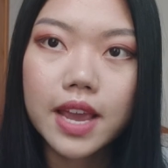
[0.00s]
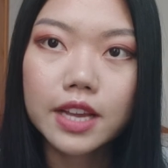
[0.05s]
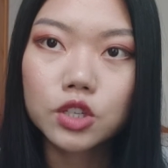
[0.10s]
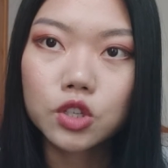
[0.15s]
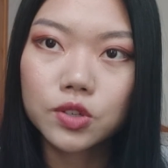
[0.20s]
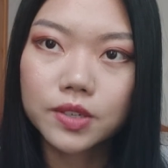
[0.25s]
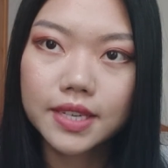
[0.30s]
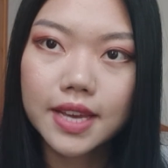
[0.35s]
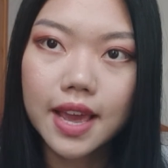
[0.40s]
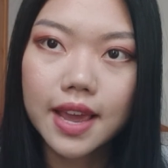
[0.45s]
day
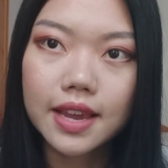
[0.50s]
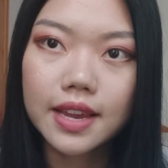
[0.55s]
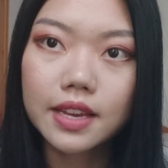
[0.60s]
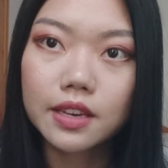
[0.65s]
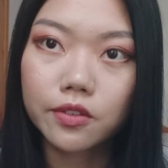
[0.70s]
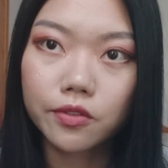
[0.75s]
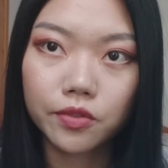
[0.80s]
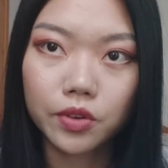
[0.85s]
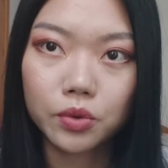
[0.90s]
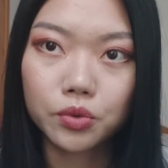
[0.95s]
to day
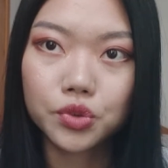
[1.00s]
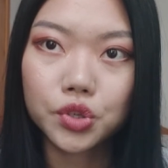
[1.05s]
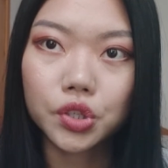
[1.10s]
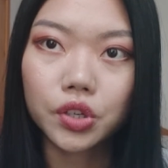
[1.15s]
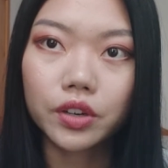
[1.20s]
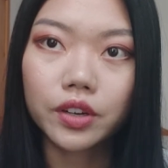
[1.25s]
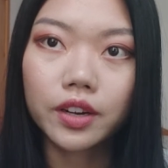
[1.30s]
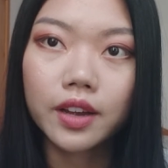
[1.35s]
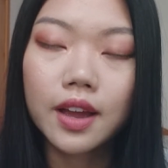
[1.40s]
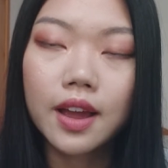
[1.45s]
in the
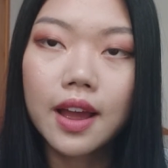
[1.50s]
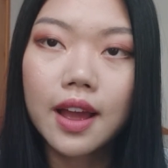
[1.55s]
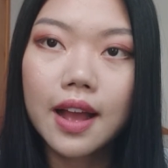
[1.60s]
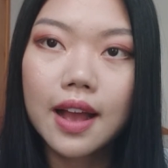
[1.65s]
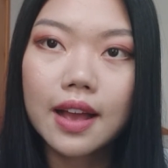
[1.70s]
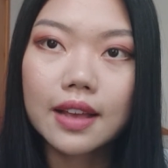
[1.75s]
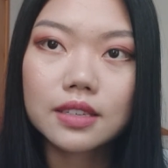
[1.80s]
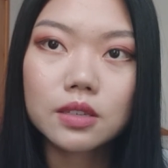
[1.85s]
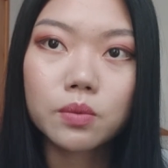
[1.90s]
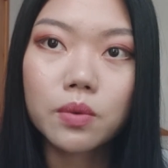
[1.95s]
future,
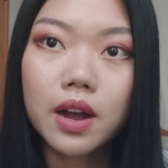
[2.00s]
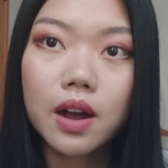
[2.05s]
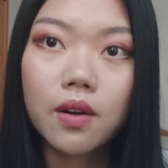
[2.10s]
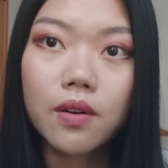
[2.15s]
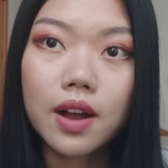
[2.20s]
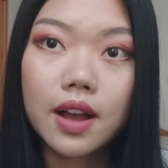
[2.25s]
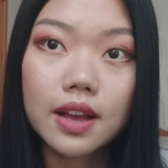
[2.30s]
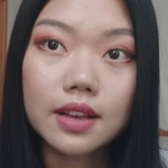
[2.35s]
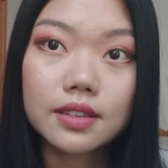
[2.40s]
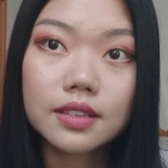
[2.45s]
as
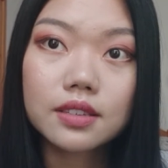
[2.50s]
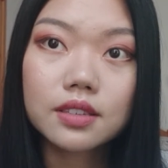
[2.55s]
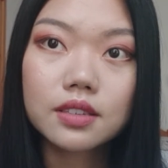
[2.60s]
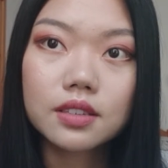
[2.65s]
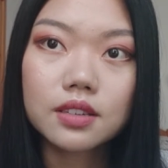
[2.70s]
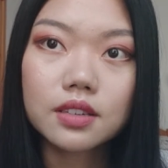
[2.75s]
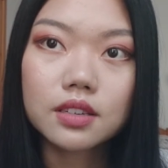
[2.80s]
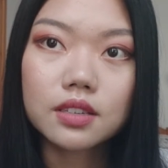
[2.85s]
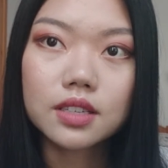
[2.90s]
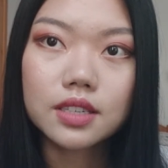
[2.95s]
well as
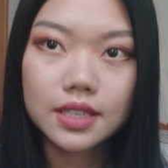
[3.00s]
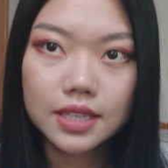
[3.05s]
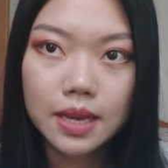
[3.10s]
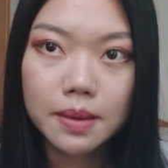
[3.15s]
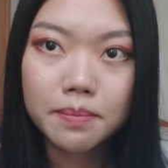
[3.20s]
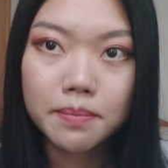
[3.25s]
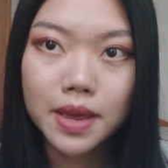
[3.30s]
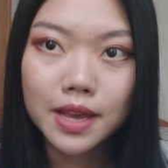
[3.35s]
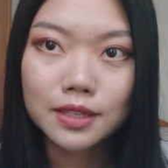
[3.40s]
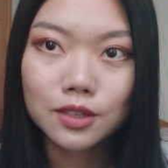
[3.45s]
the, the
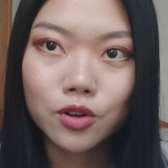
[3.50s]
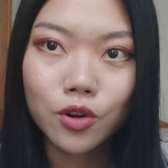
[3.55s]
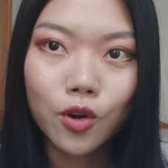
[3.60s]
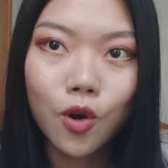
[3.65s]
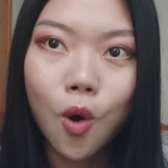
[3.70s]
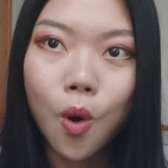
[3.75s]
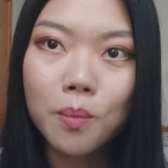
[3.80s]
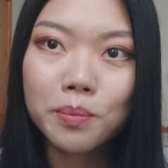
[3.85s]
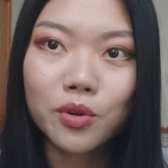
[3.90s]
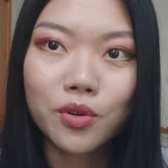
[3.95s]
teammates you're
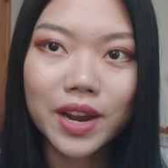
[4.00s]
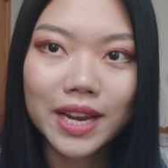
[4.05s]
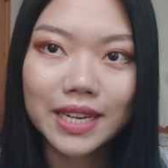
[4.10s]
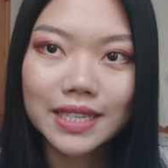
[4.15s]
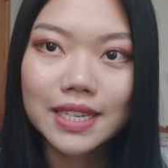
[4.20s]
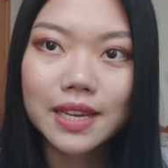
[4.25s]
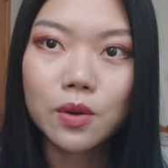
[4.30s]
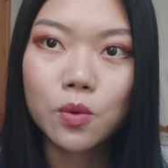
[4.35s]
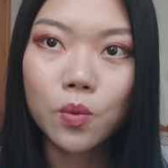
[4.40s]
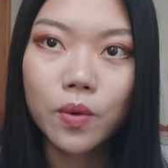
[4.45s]

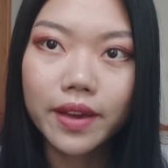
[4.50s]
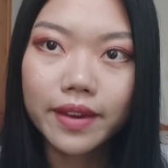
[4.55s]
cooperating